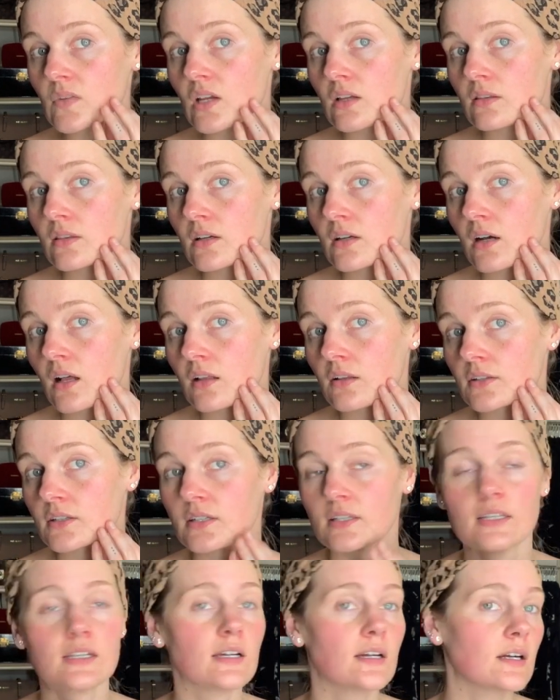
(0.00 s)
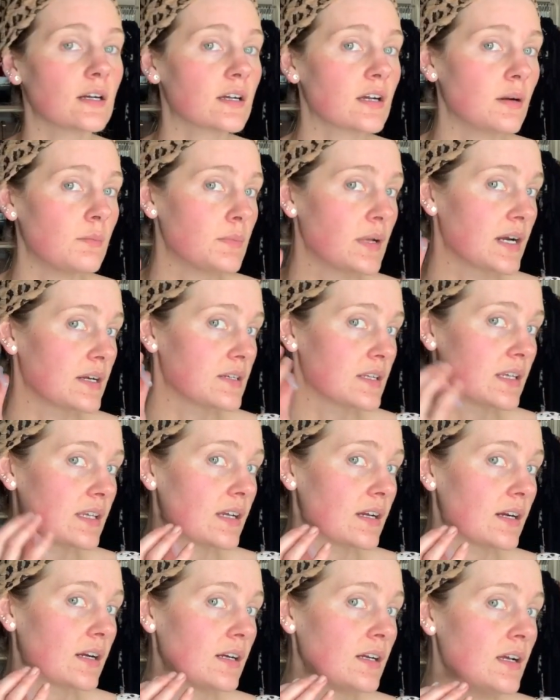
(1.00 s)
the color here compared to
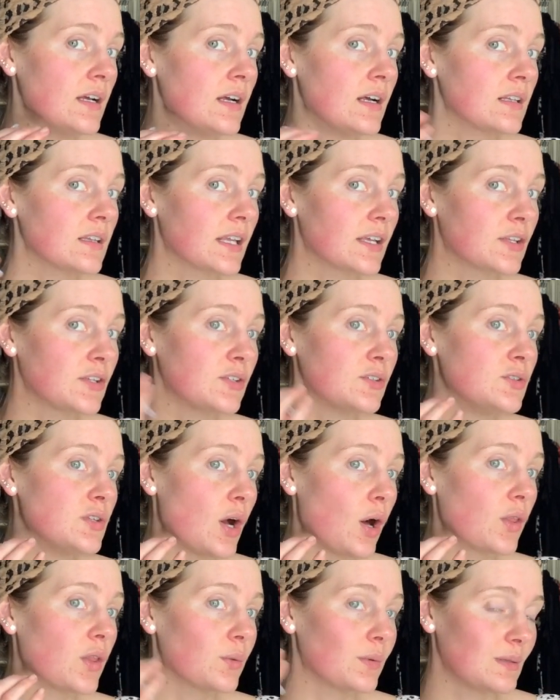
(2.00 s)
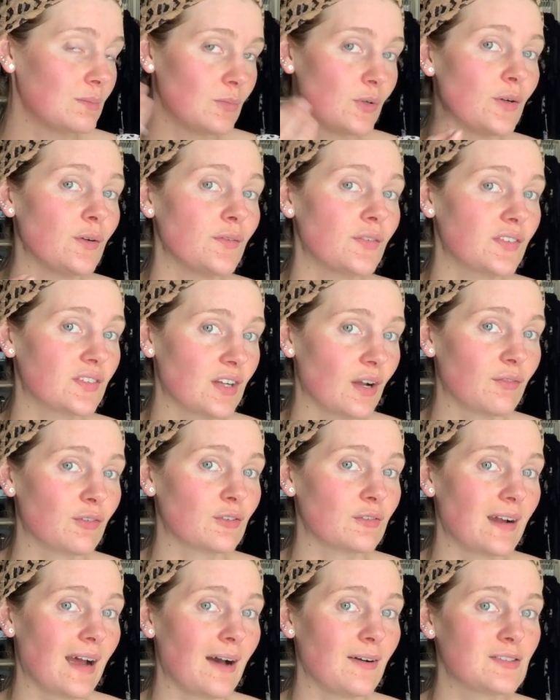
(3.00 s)
here, like you know that we move stuff
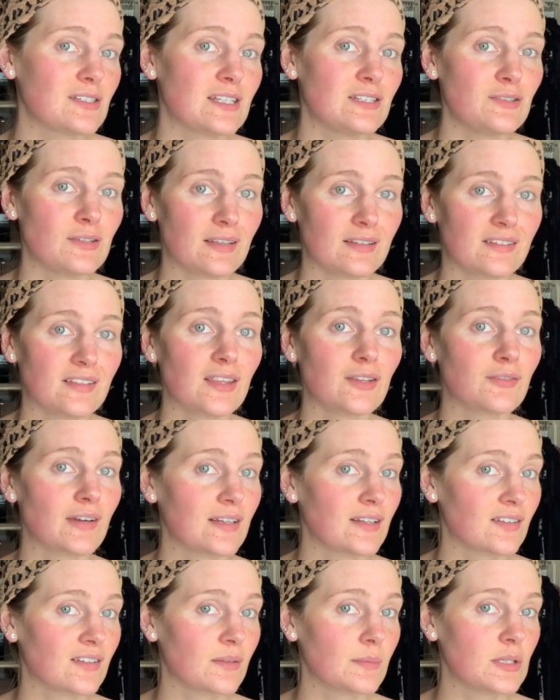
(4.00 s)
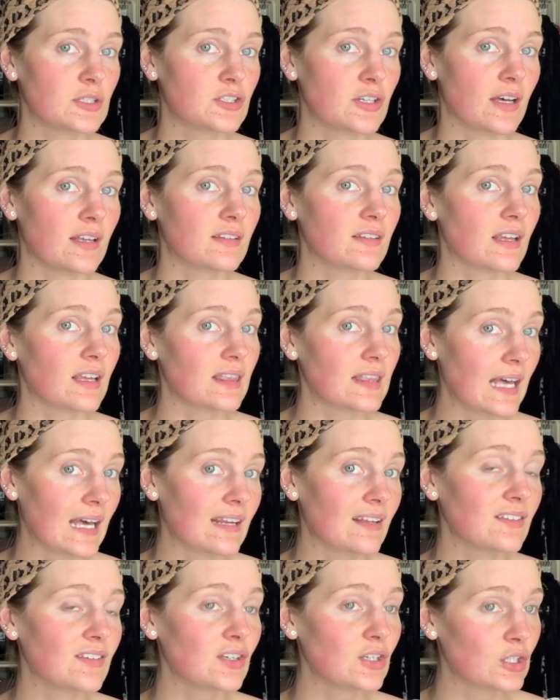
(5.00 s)
around and you can see the redness on my chest. Like that
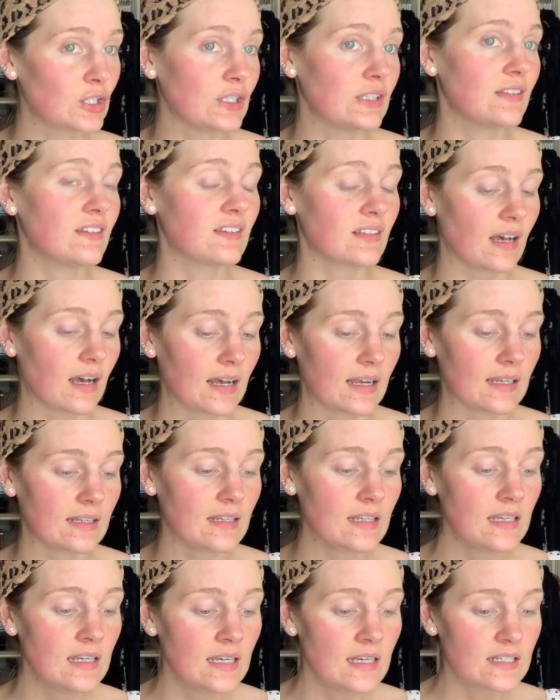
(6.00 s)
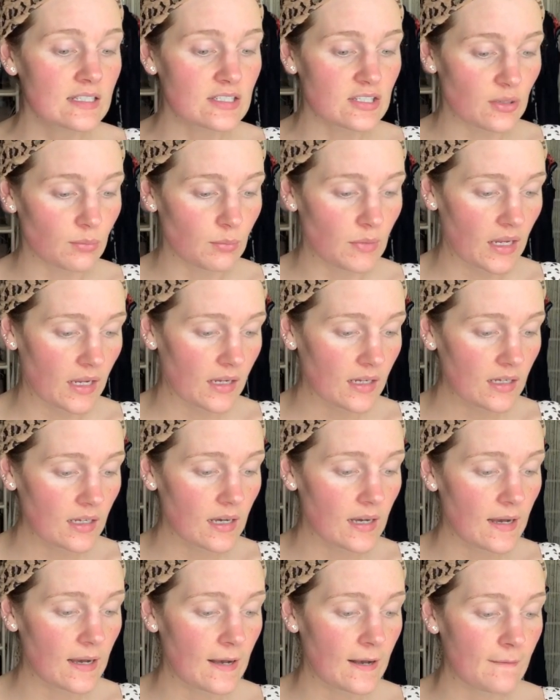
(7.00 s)
is a good sign to me.
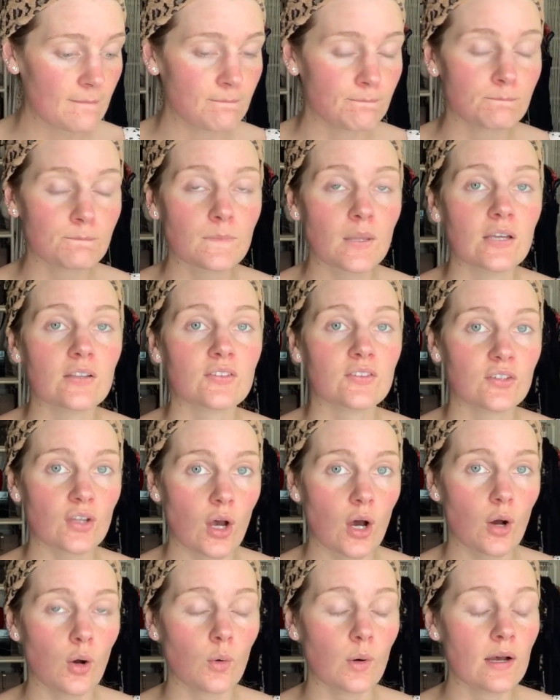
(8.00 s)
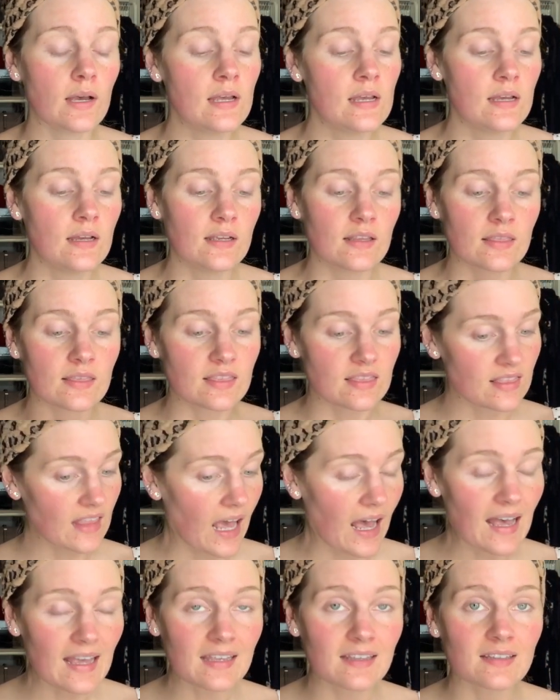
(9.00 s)
Um, so
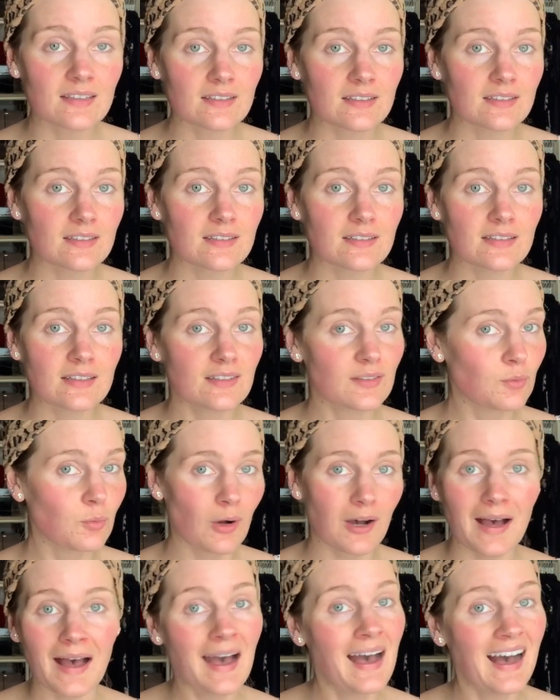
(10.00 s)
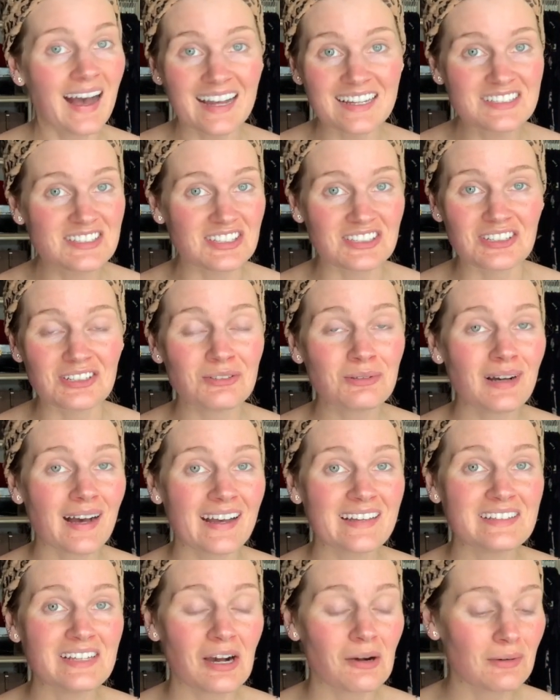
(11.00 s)
that is what I do.
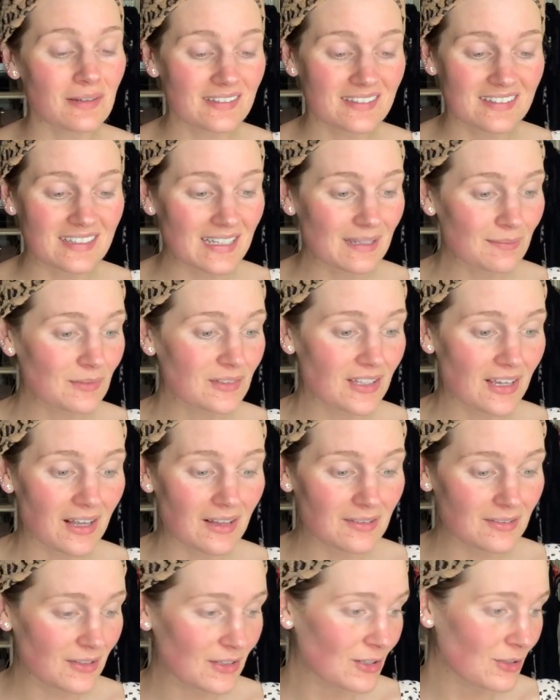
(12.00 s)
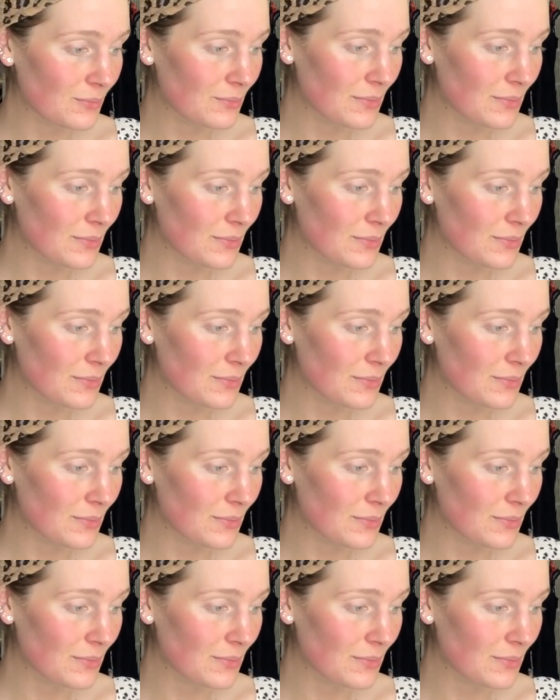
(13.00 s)
I know it seems a little